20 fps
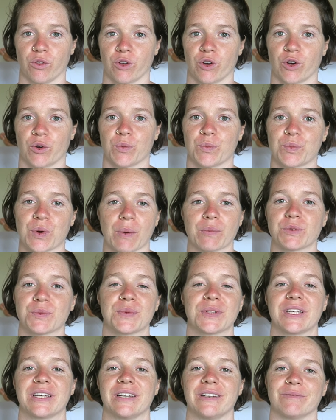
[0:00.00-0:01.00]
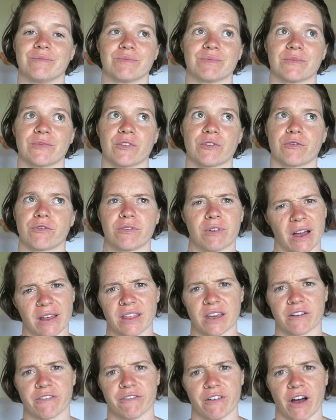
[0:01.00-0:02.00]
They're probably, I
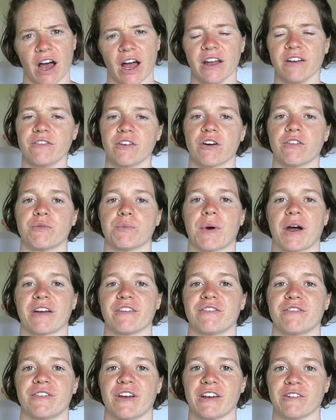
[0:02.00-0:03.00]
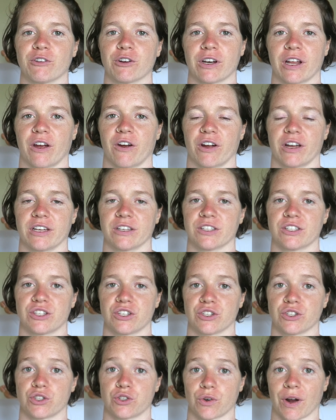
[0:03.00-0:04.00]
think, five of my favorite areas
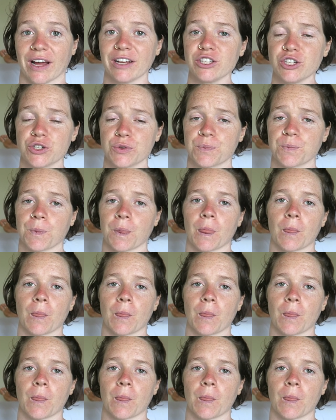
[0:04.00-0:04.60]
to stretch.